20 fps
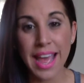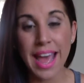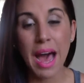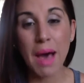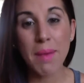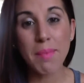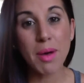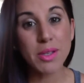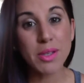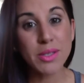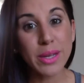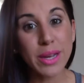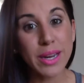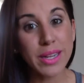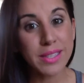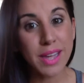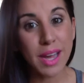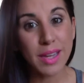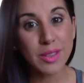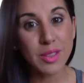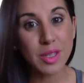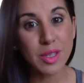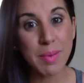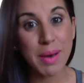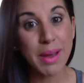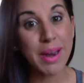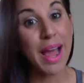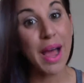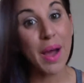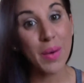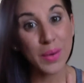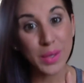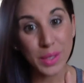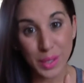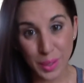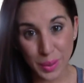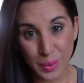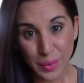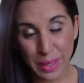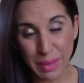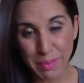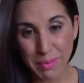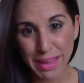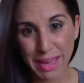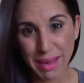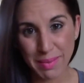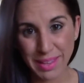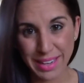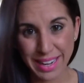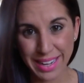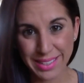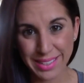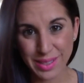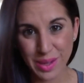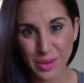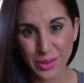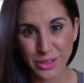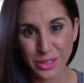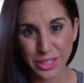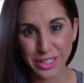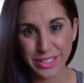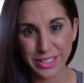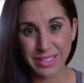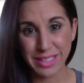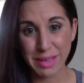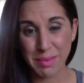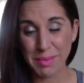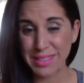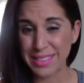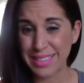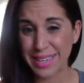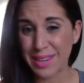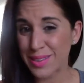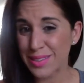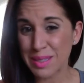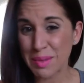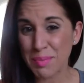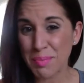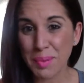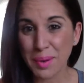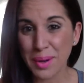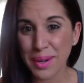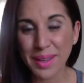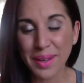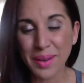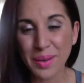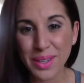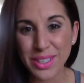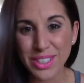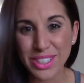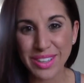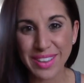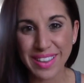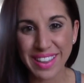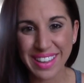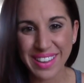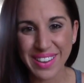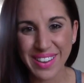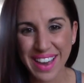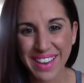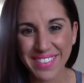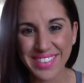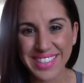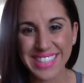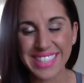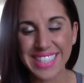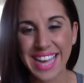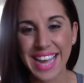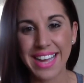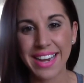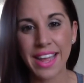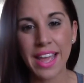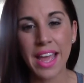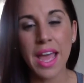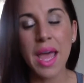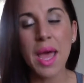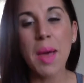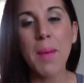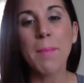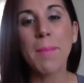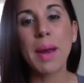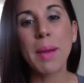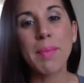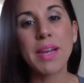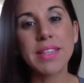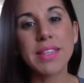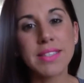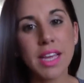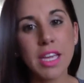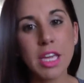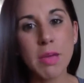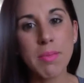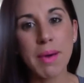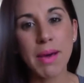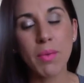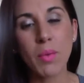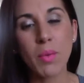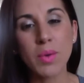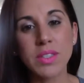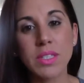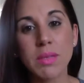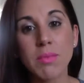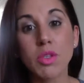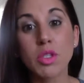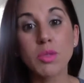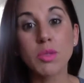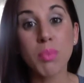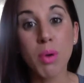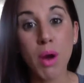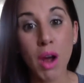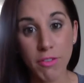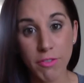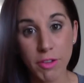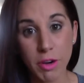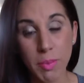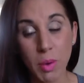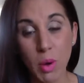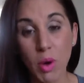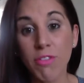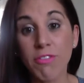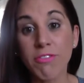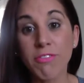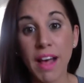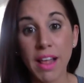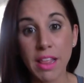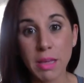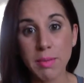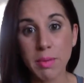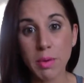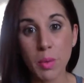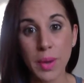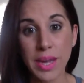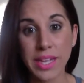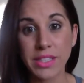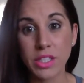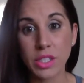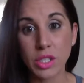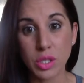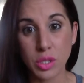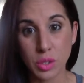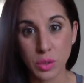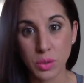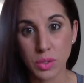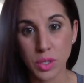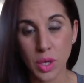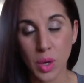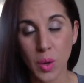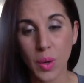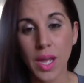I'm also going to talk to you about how you can become the next coach on our team, because I know it's the burning question that you have inside. But I'm going to tell you about what's the most profitable or valuable way to do so.